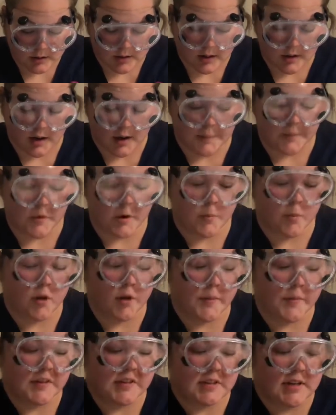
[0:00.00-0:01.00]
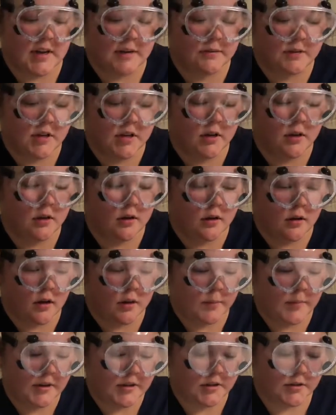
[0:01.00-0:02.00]
I'm gonna pull up the safety on
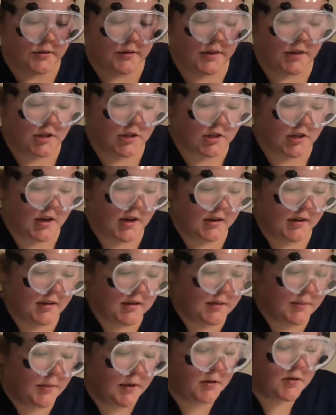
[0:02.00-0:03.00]
my syringe and dispose